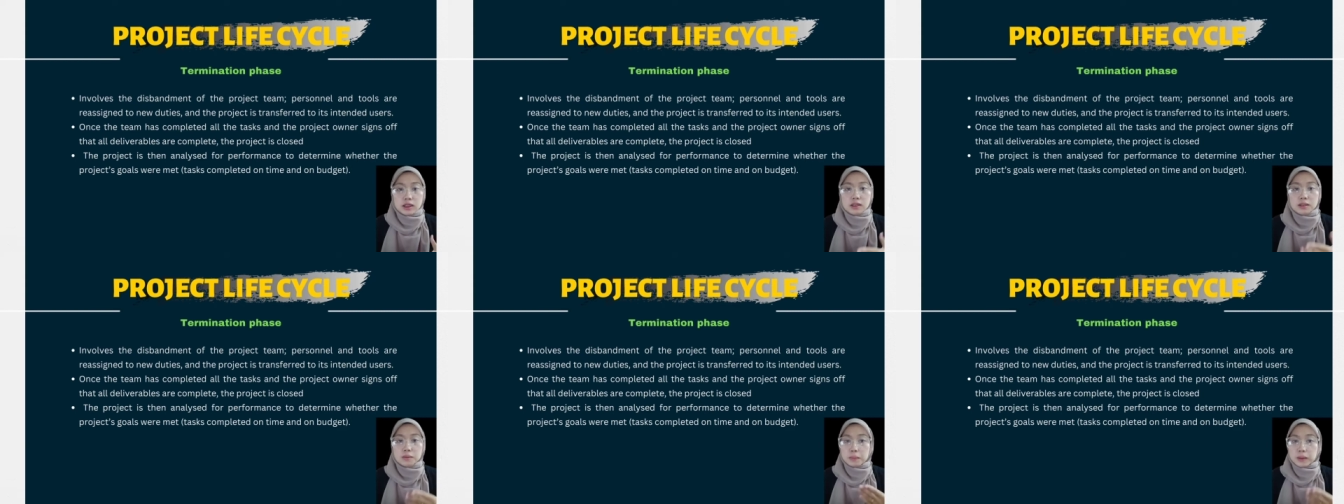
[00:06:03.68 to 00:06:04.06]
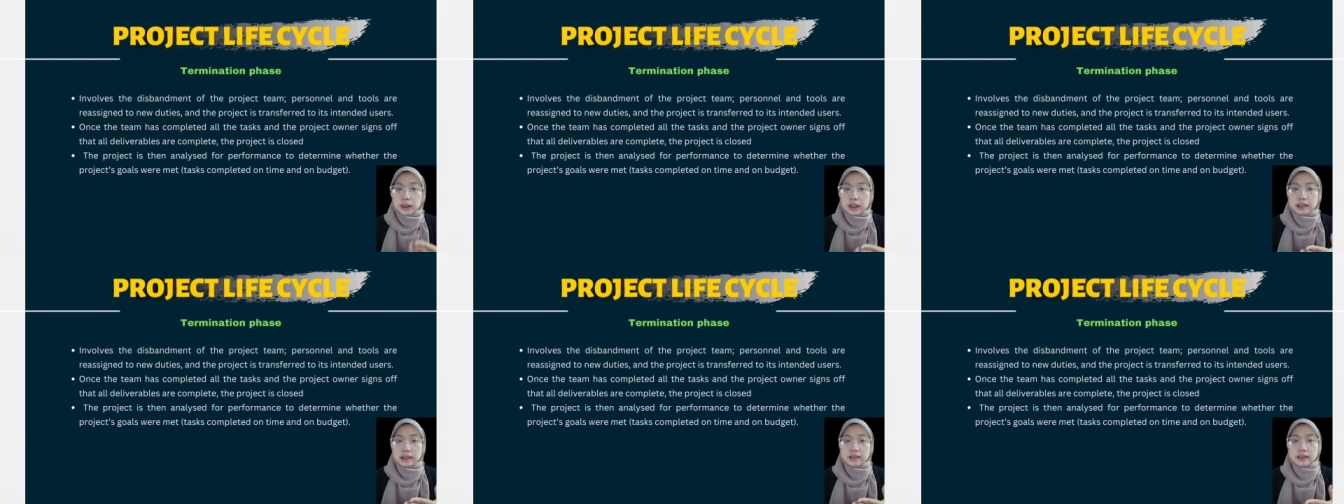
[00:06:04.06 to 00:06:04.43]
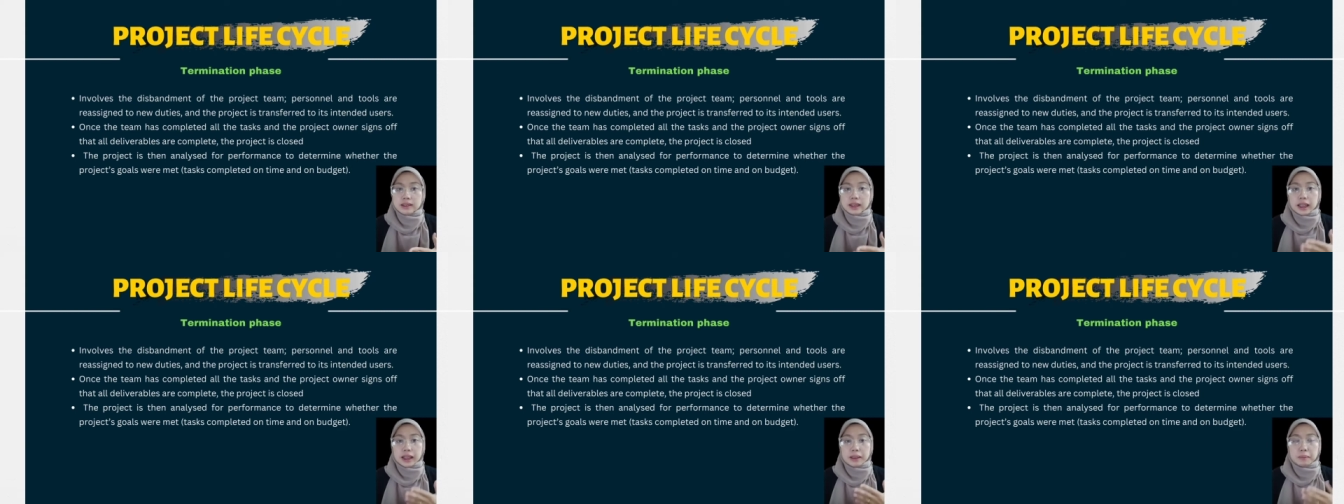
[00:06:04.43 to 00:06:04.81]
phase
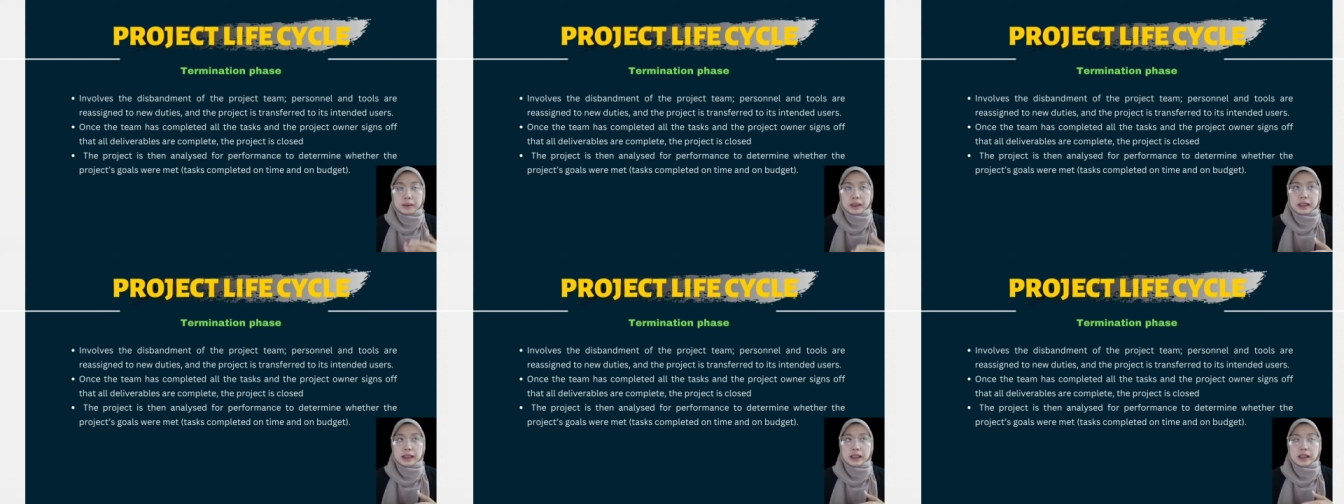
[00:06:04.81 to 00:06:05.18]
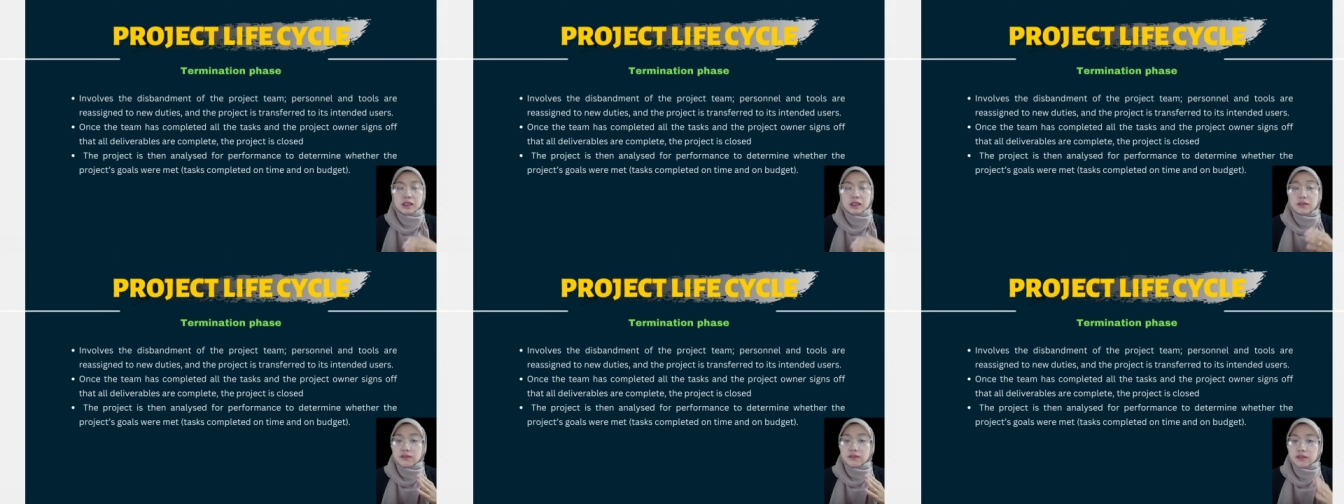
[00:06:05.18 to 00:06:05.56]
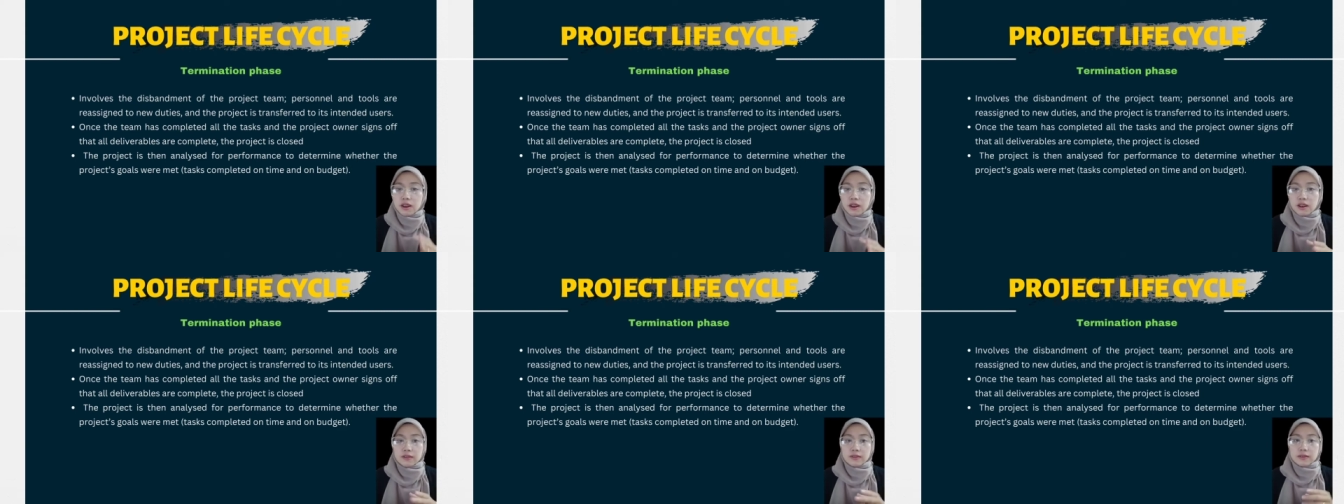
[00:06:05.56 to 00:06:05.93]
typically
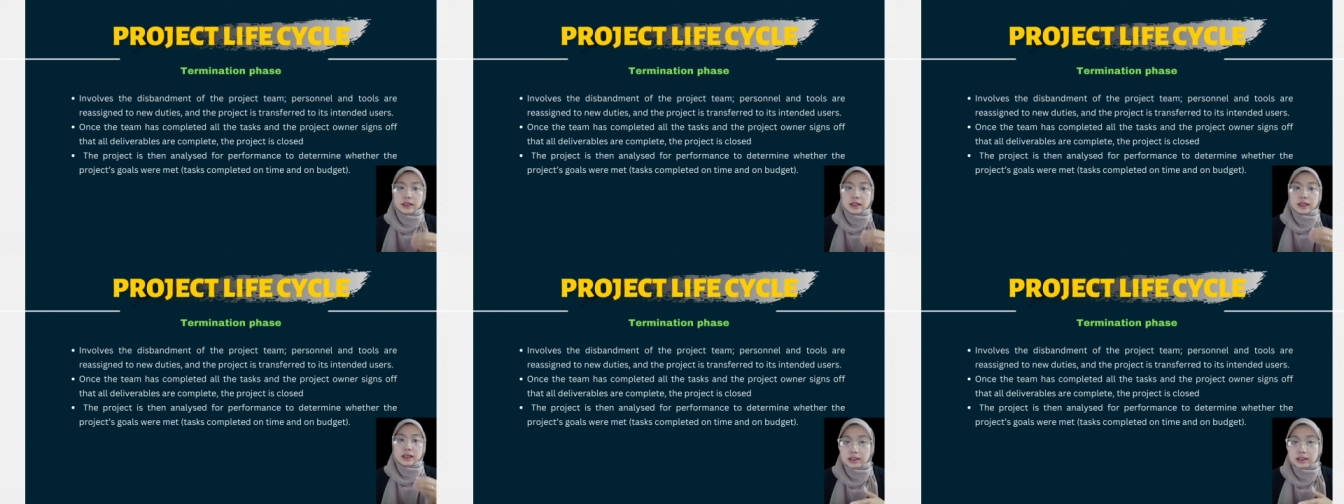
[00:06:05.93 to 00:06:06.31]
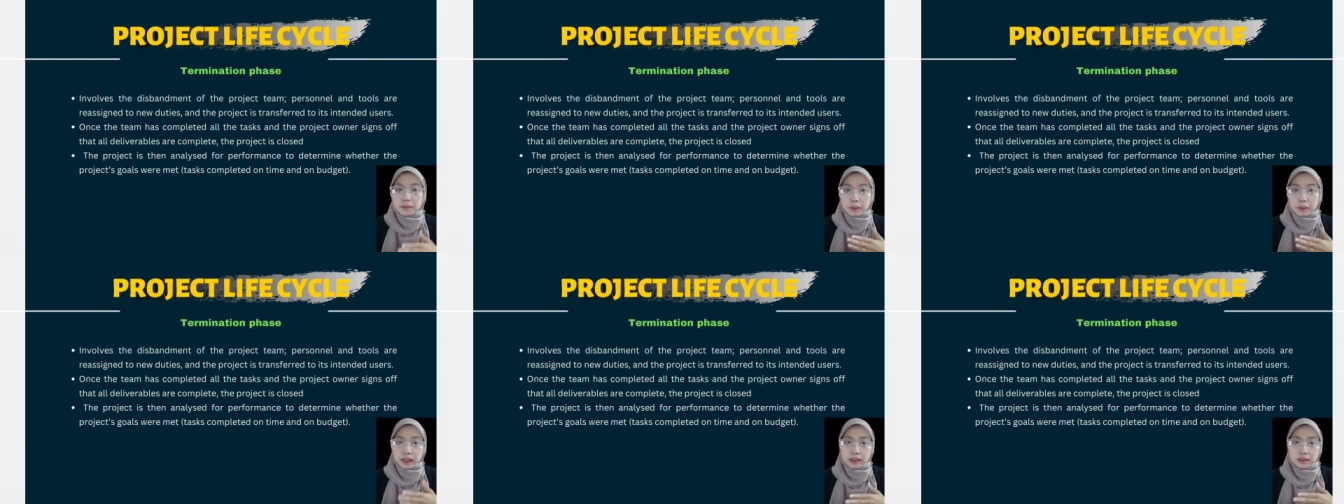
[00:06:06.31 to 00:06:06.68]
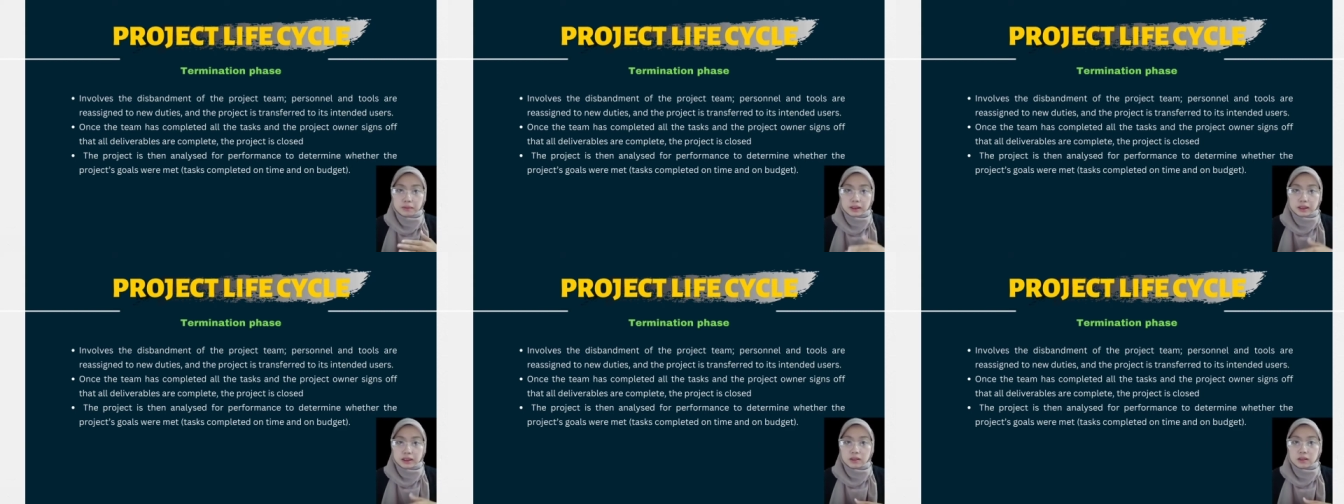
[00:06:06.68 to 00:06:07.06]
involves
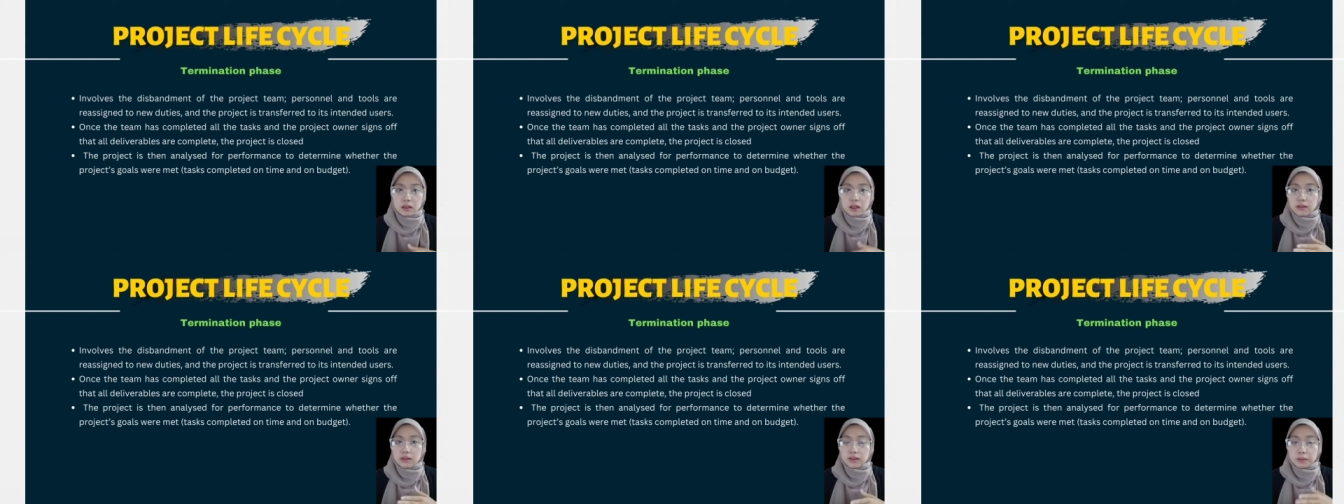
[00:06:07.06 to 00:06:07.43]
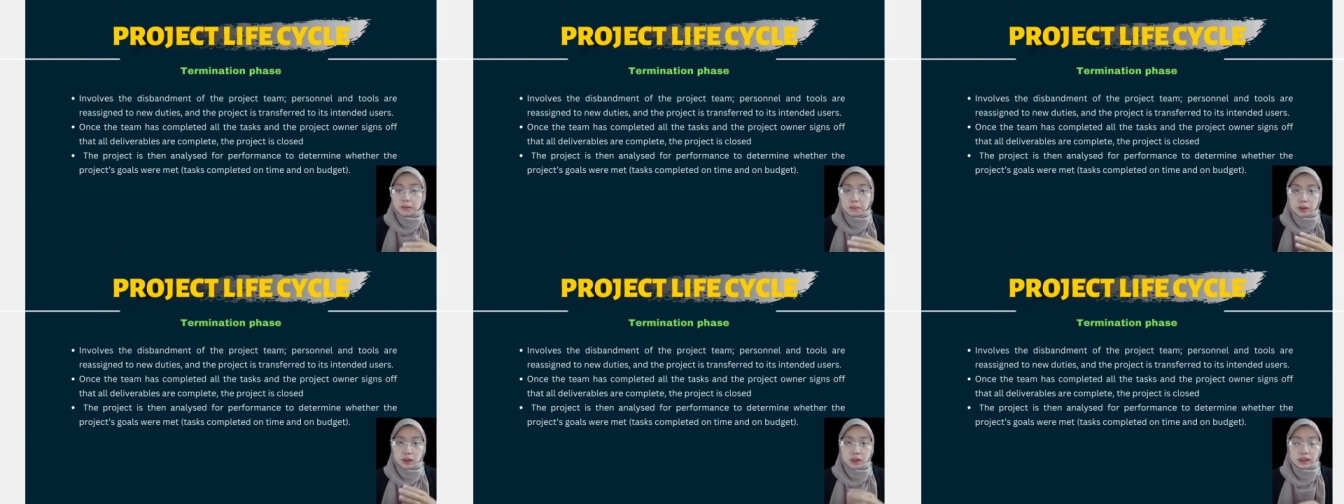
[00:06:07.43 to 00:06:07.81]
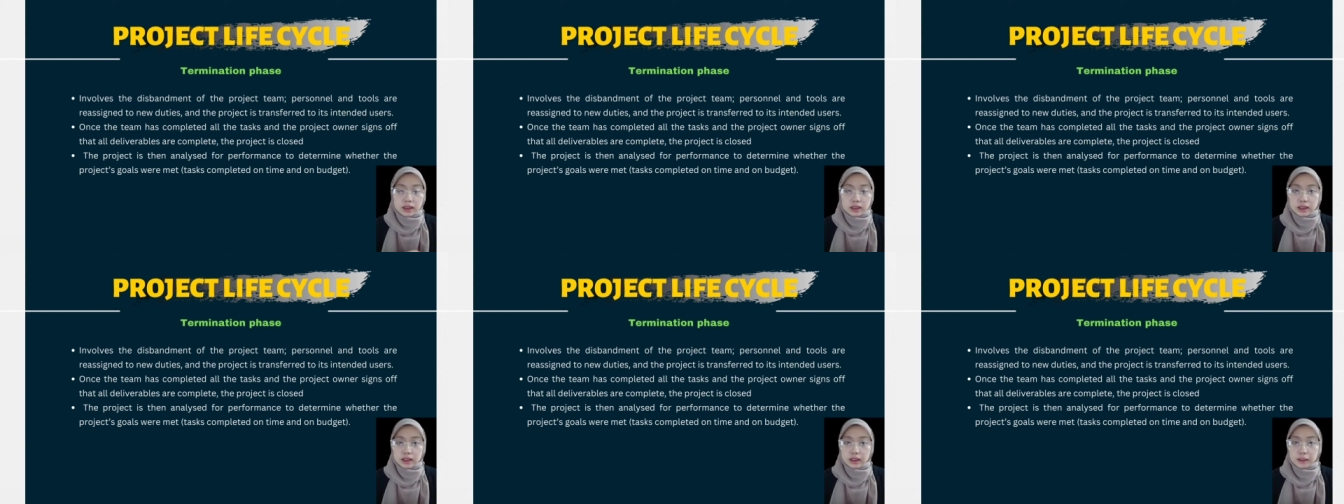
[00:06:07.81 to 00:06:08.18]
disbandment of the
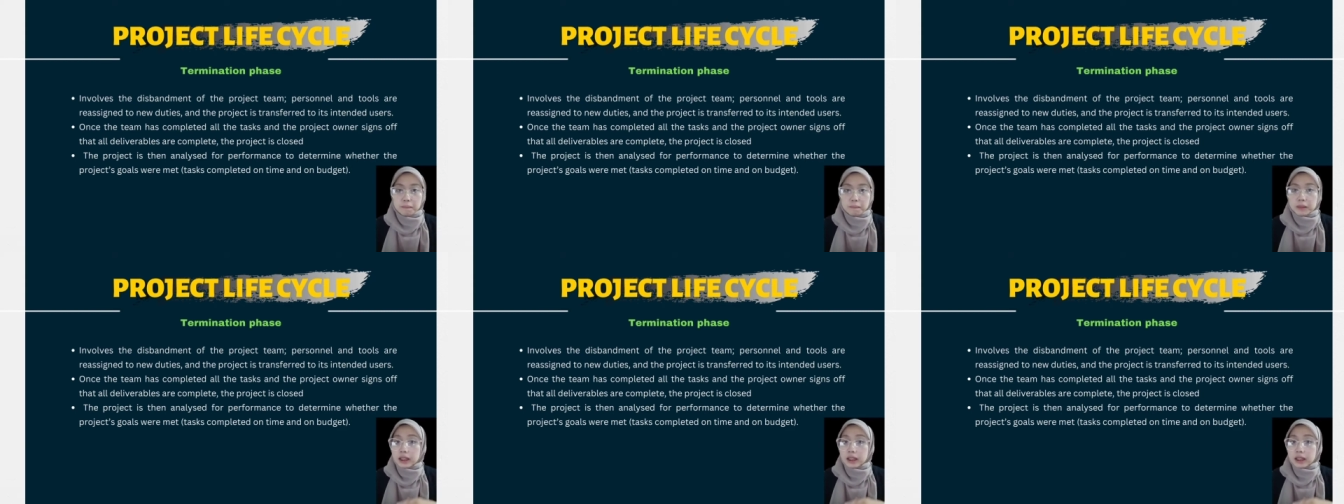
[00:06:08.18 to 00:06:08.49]
project team,